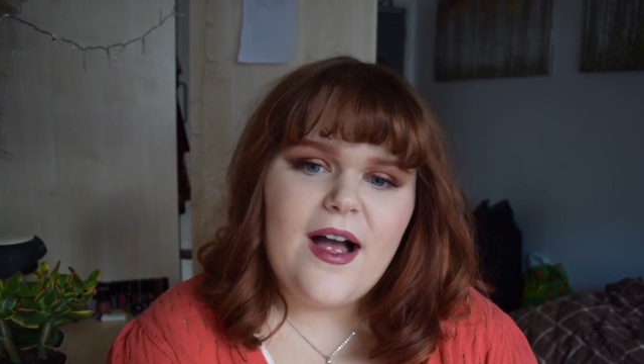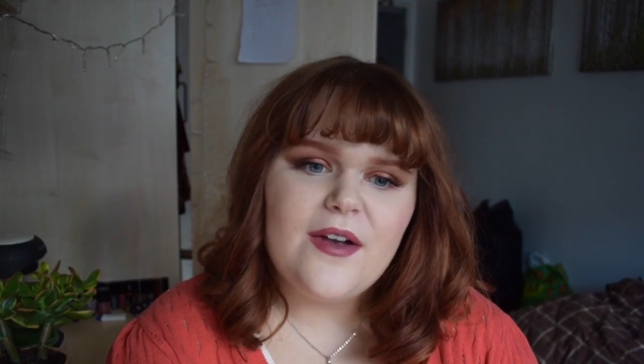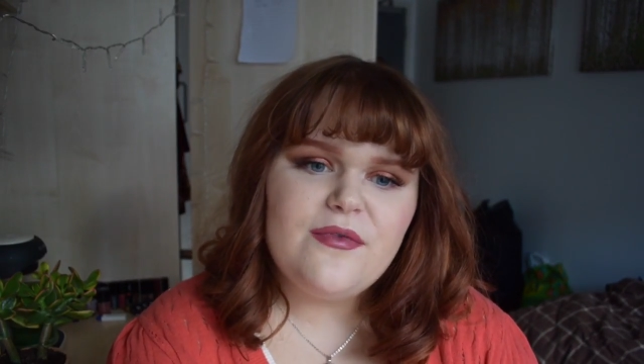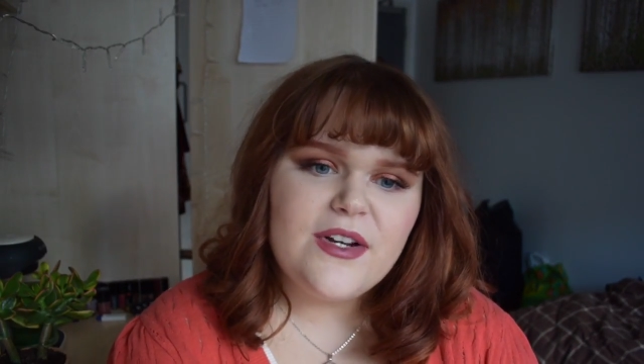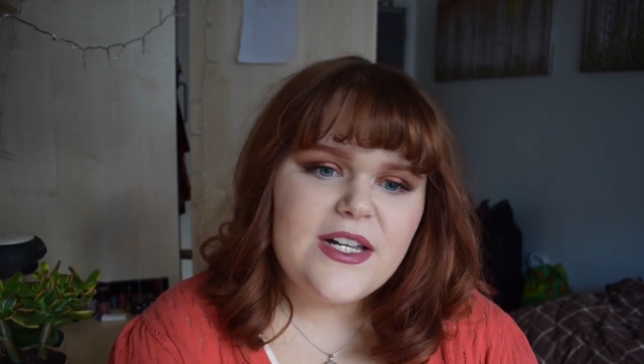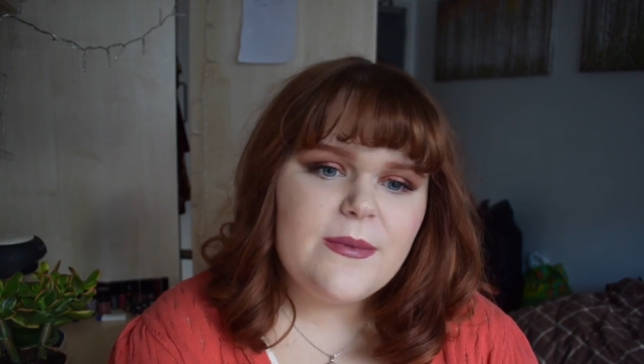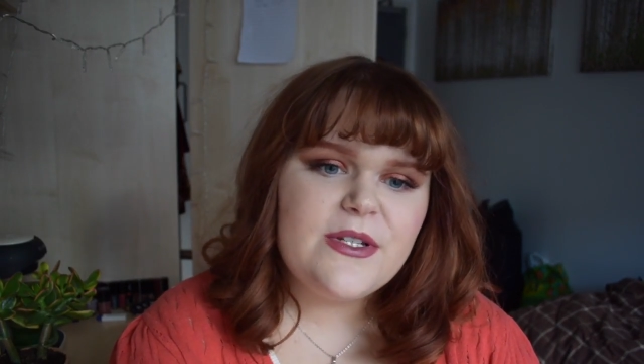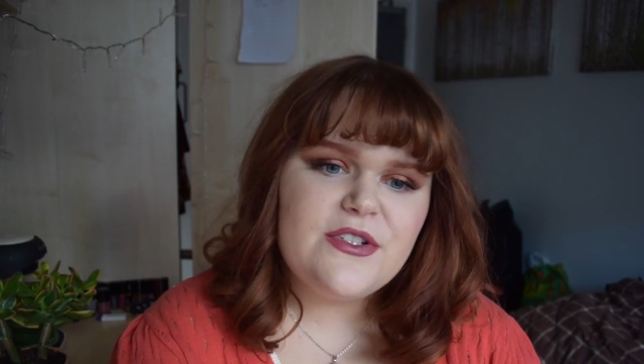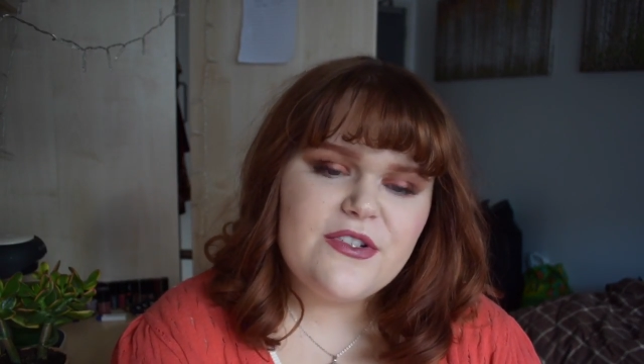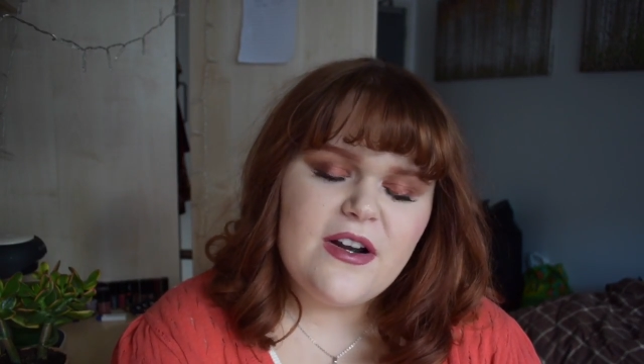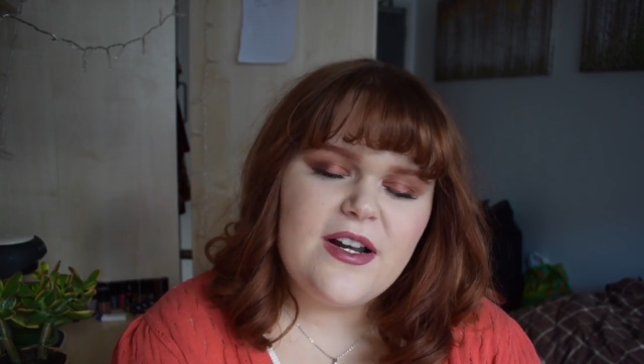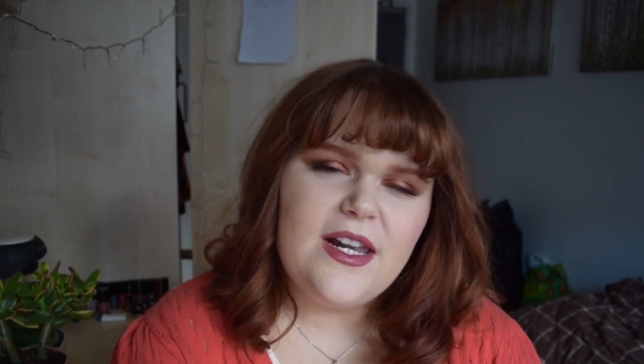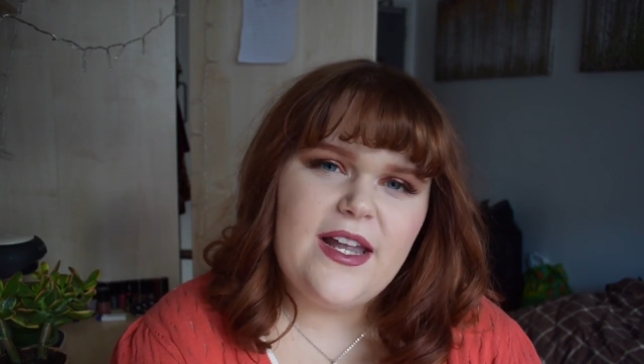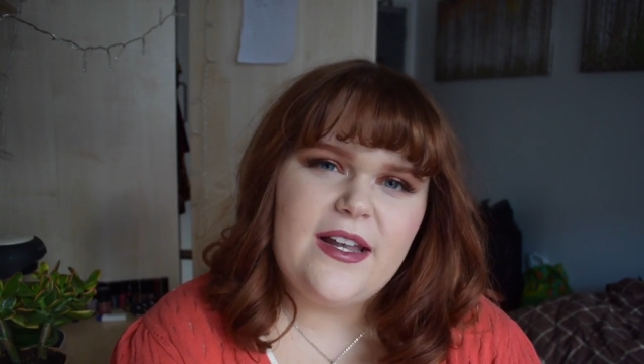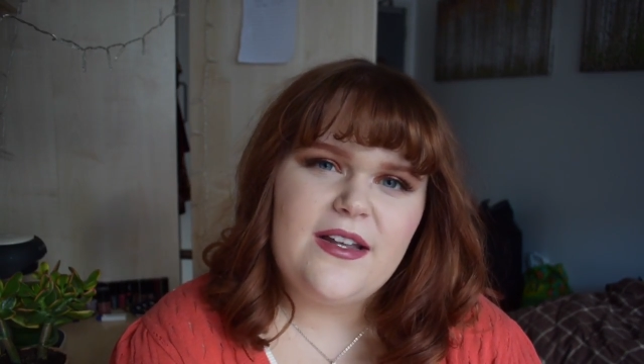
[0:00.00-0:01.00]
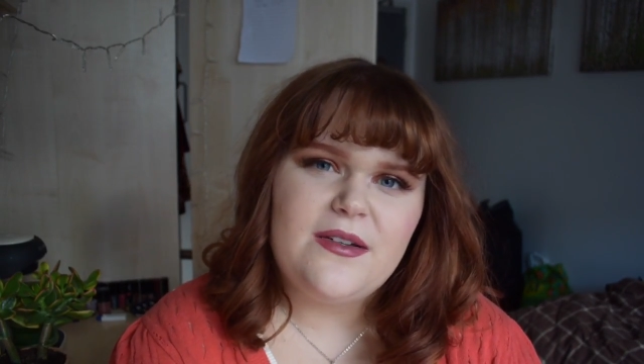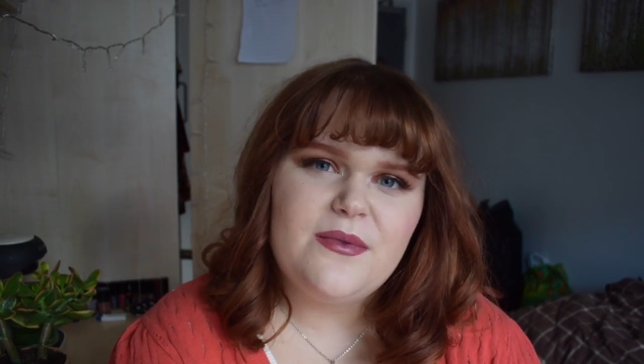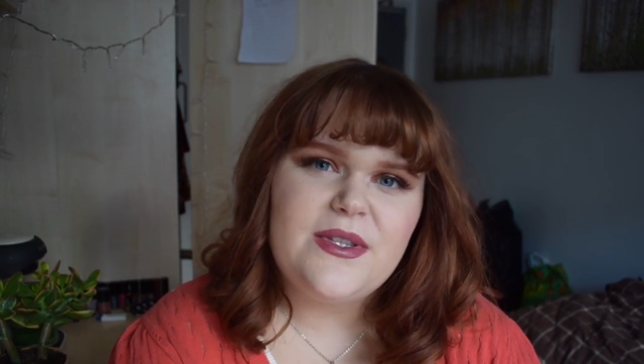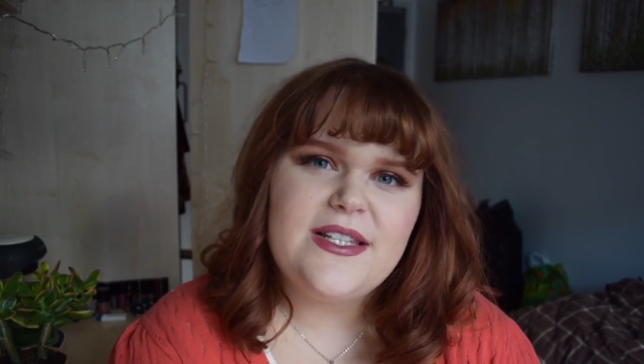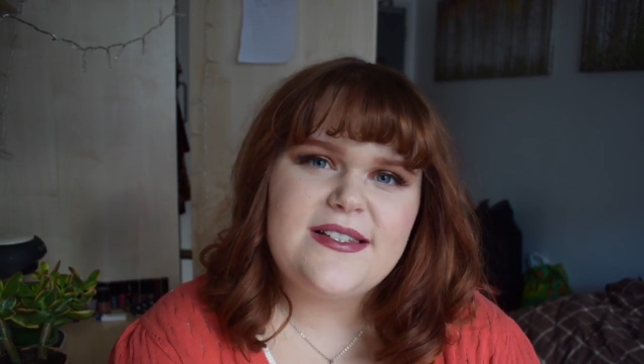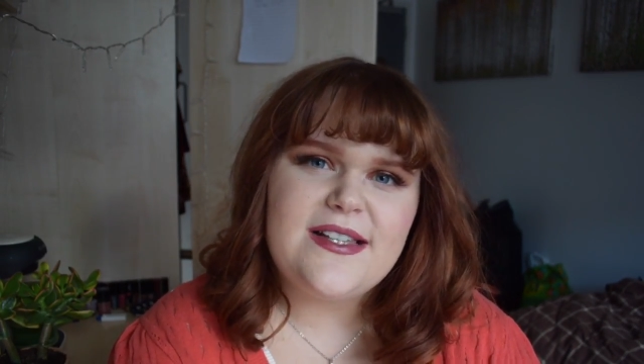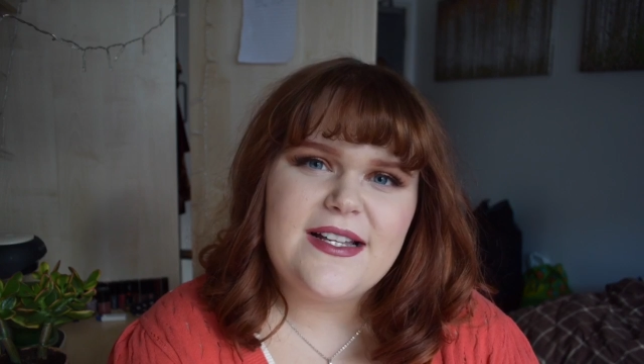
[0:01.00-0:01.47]
I've really been struggling with
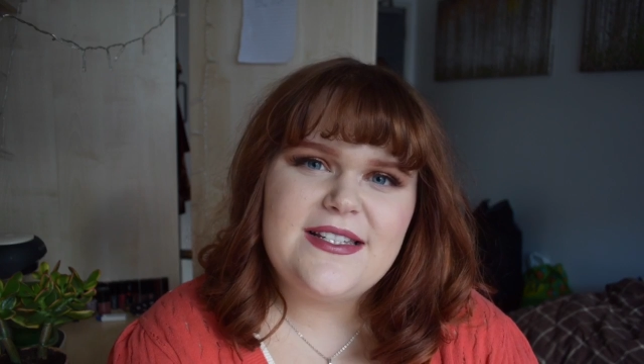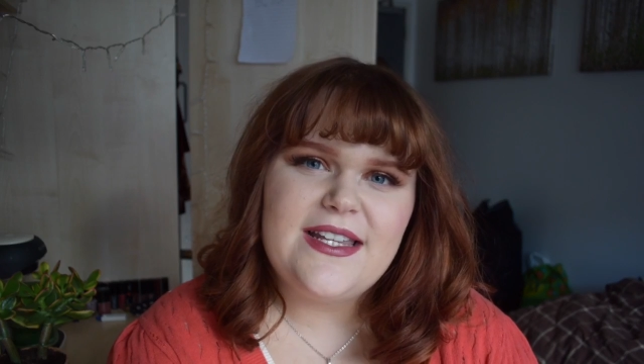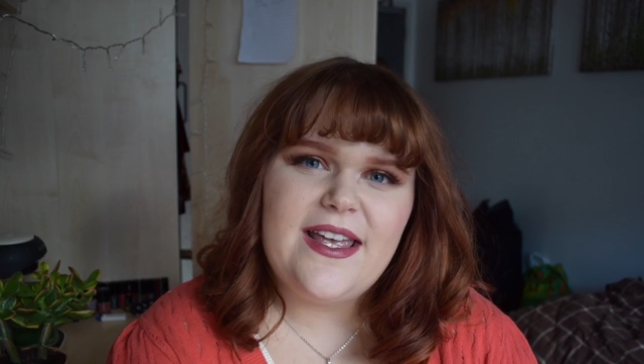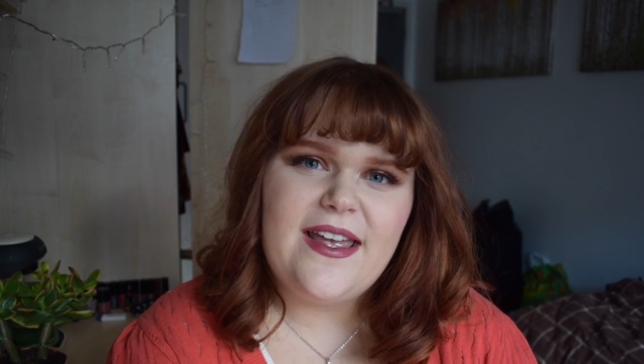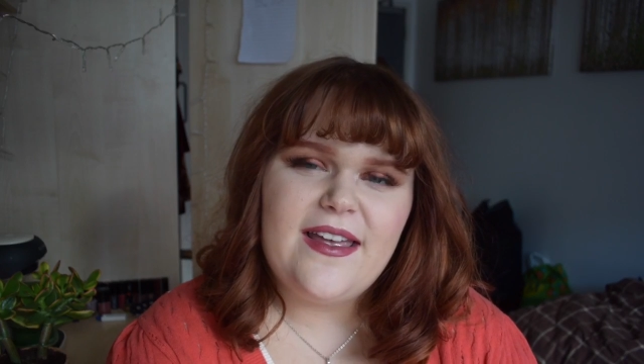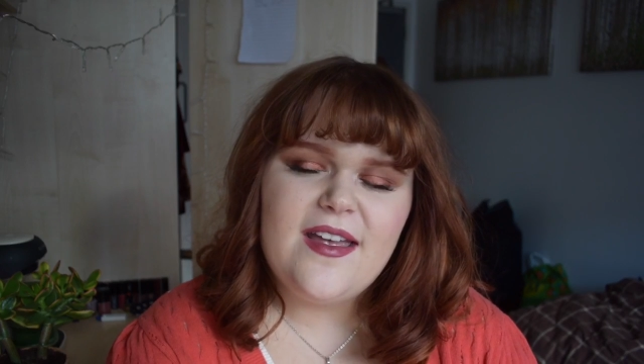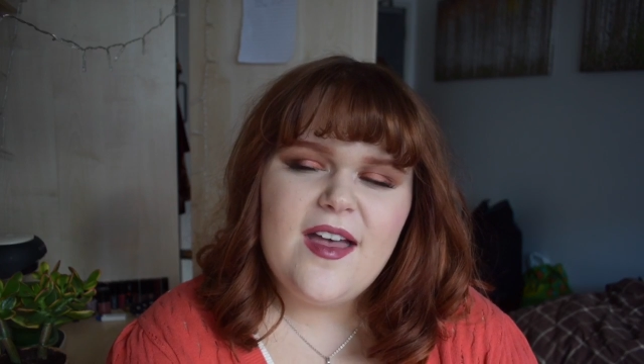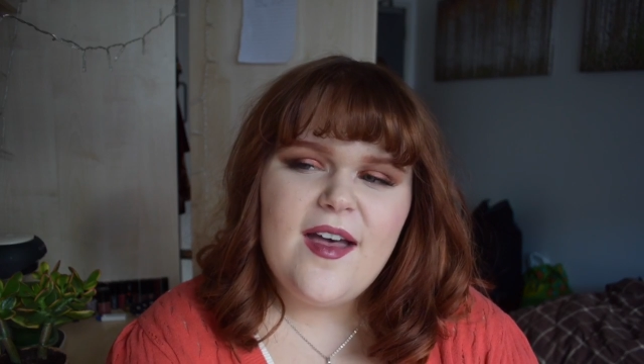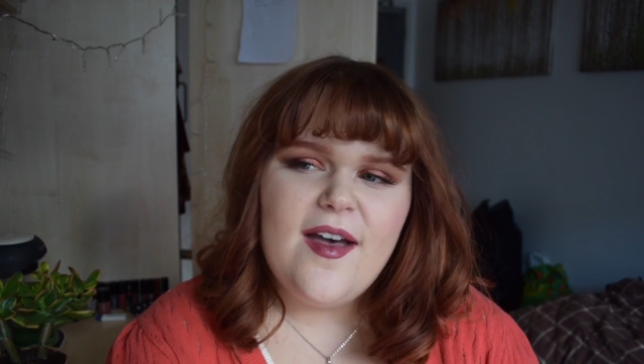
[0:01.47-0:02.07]
this idea